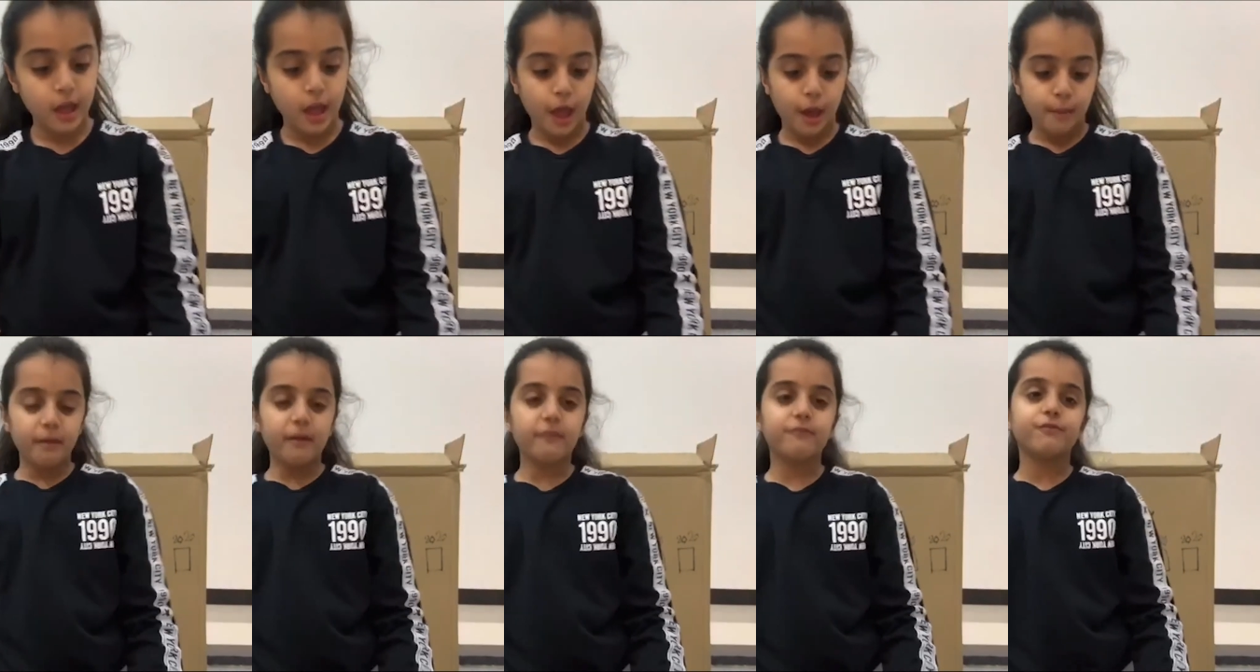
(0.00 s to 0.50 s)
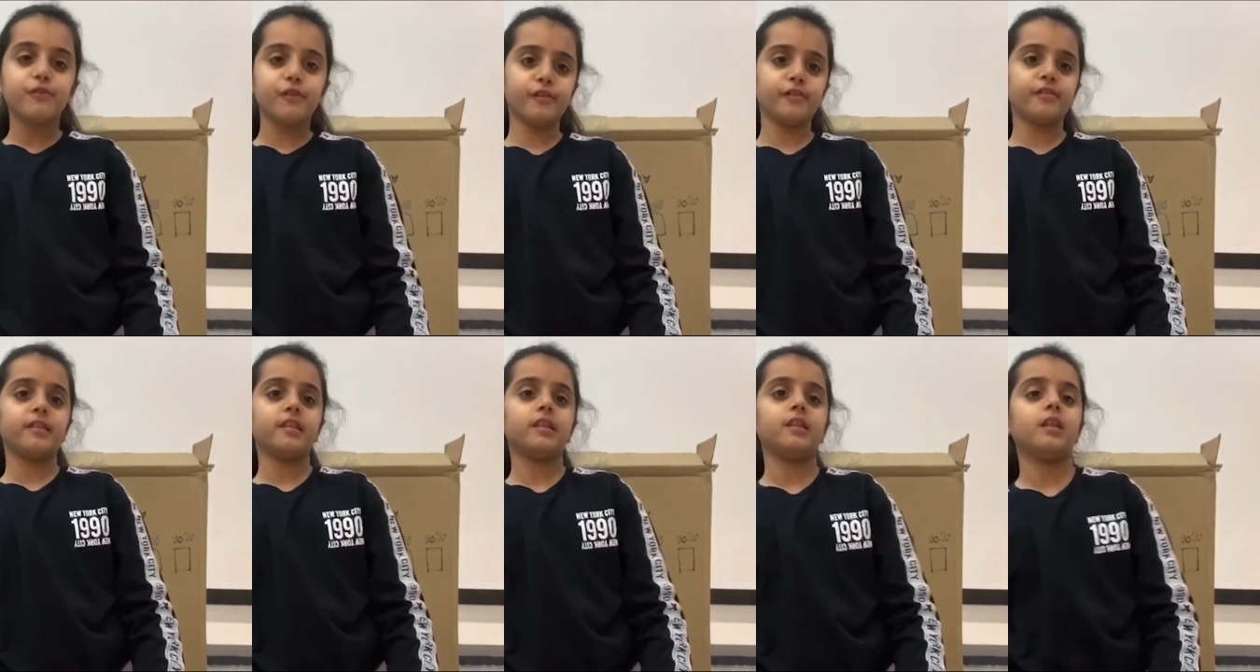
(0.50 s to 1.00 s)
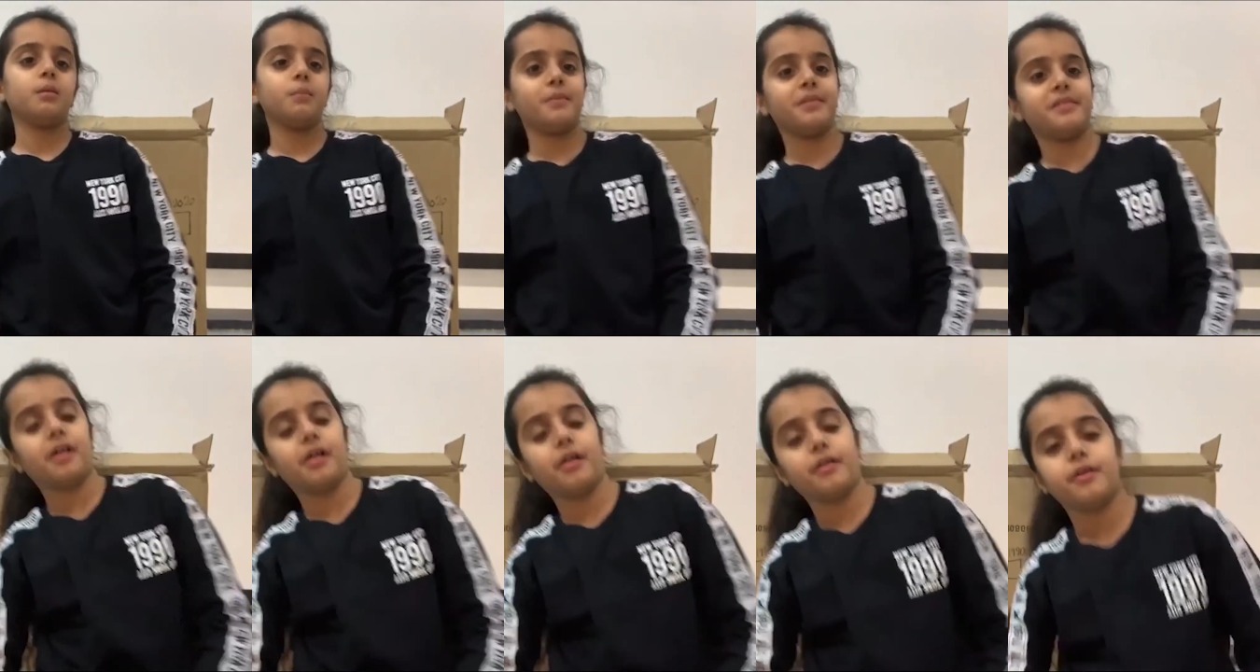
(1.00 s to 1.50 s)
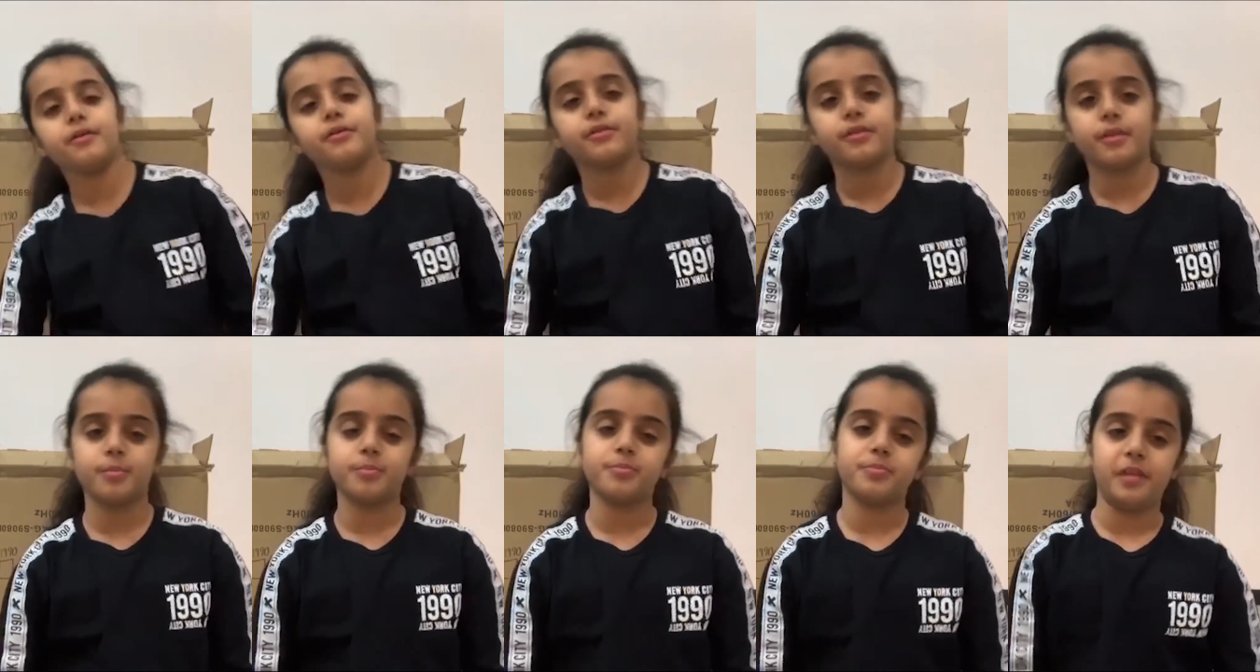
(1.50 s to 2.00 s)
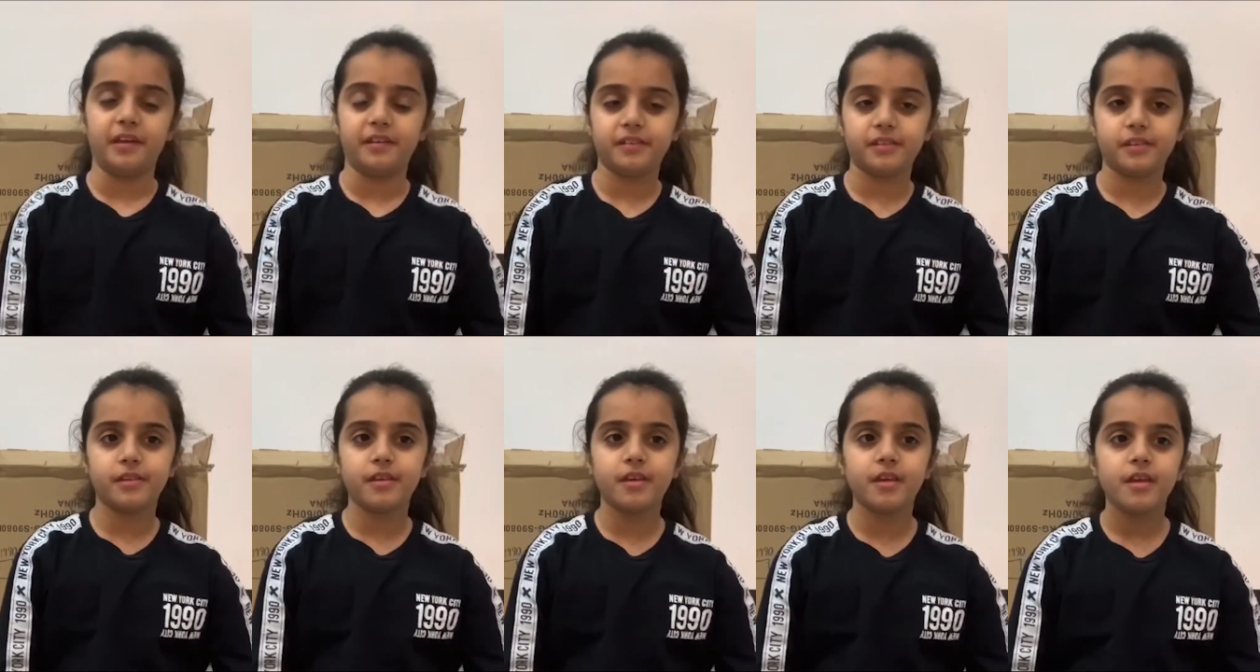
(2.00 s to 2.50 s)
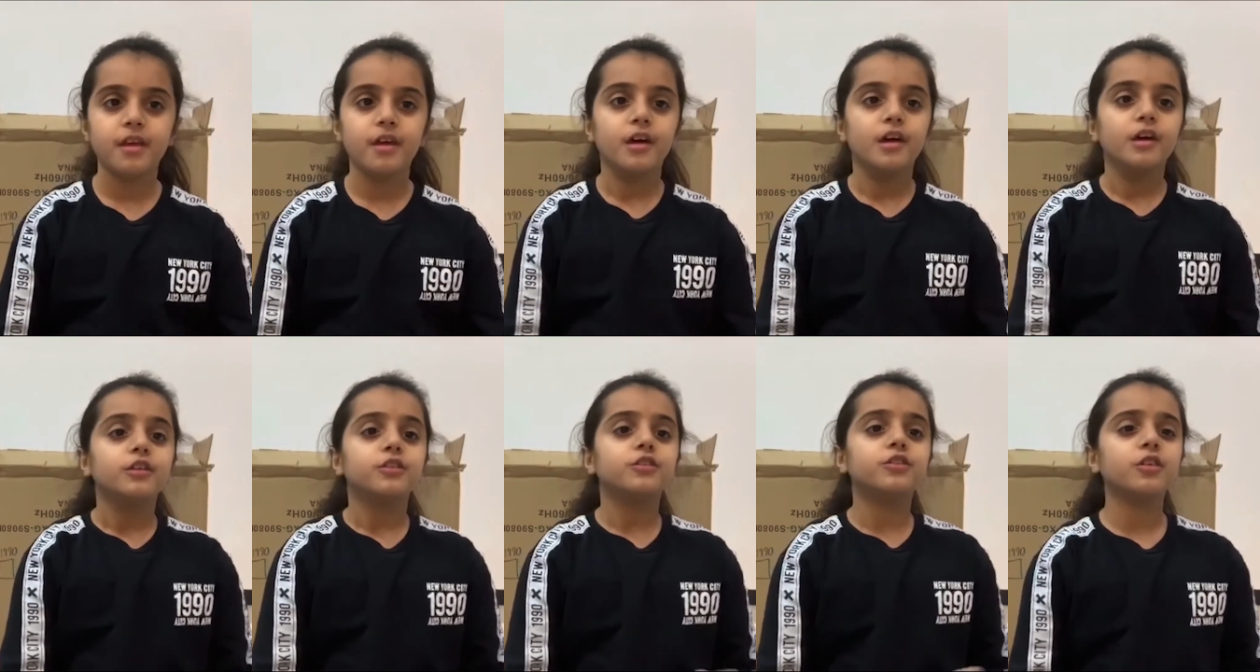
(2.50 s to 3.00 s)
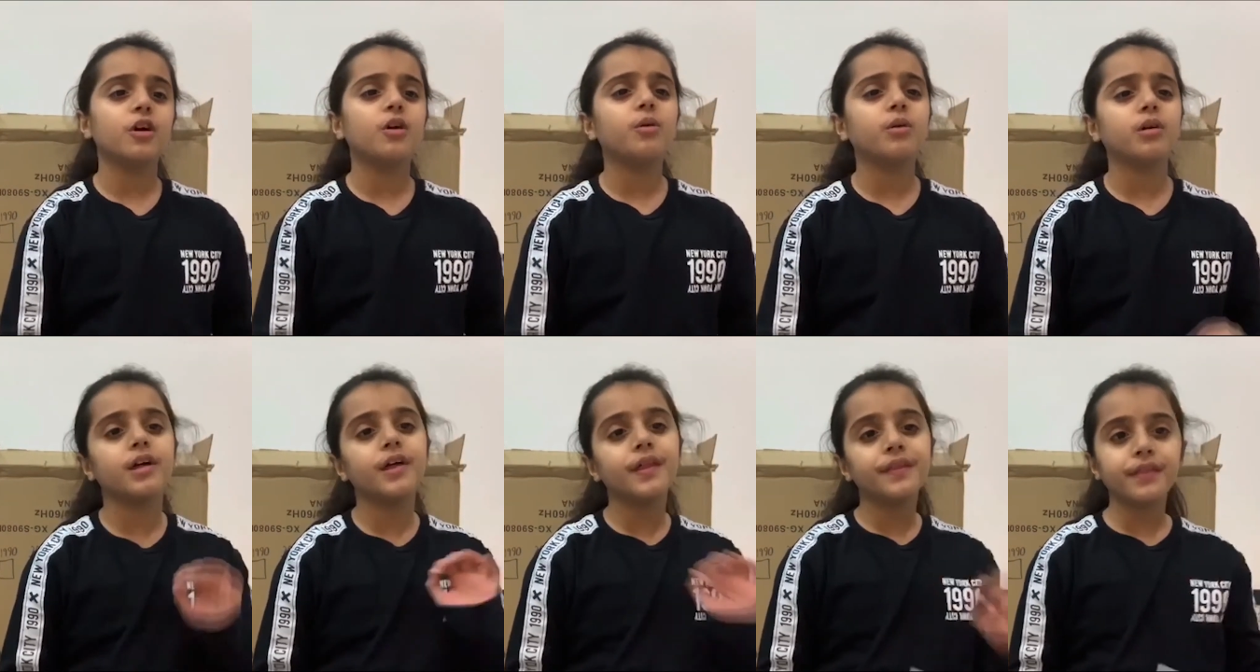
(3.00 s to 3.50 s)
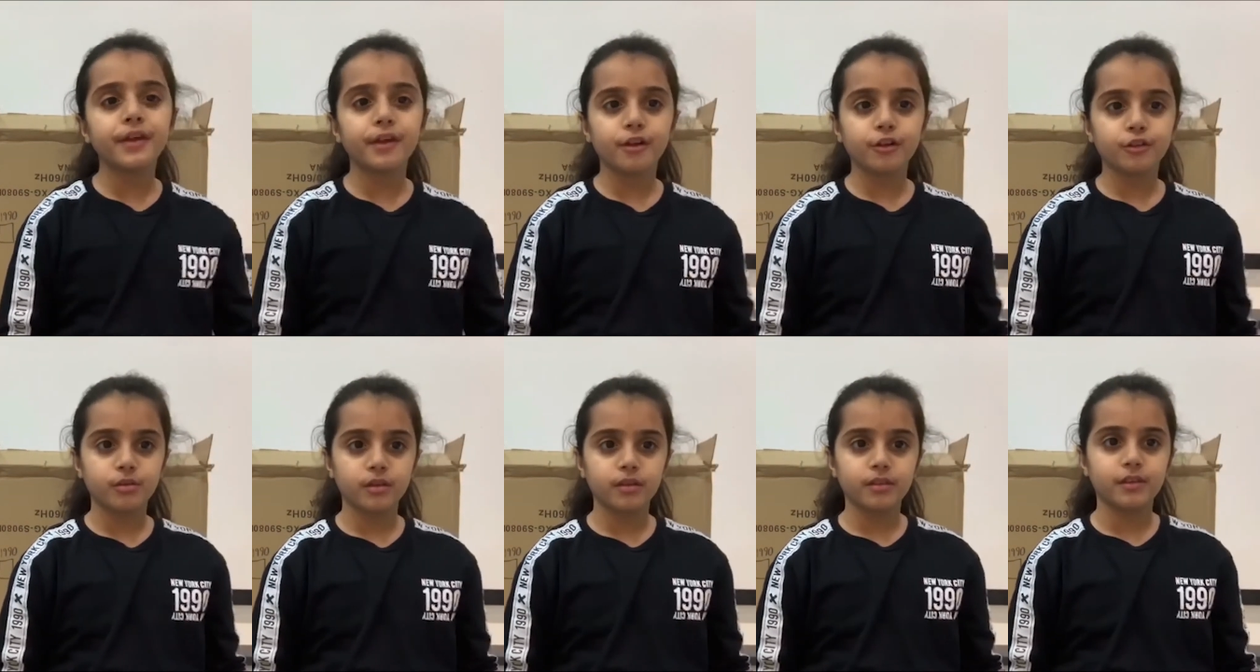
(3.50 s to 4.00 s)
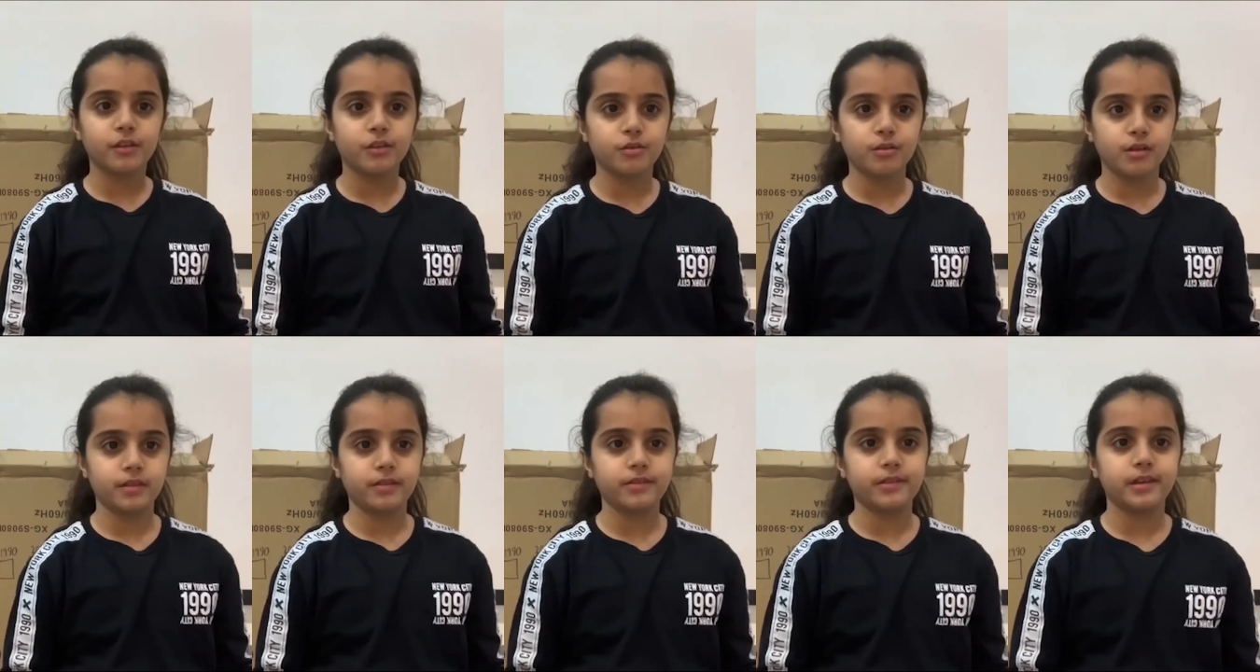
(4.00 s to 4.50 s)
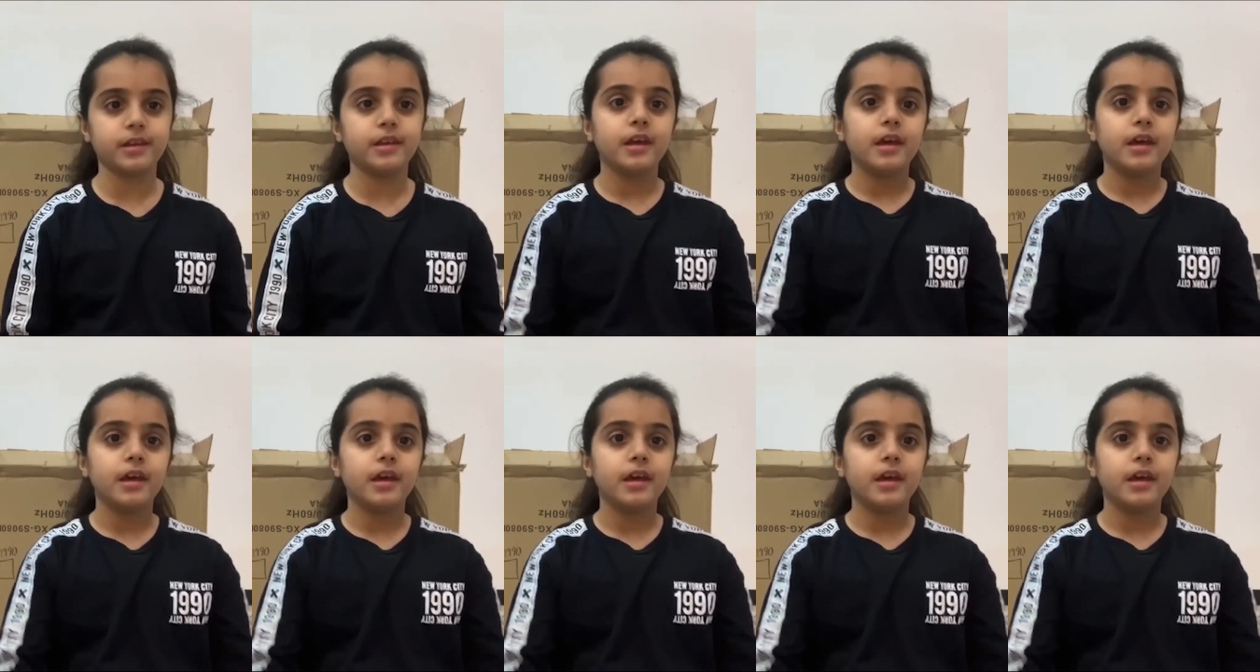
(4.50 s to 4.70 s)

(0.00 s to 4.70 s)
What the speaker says: But first, let me tell you some things. So in the year 2020,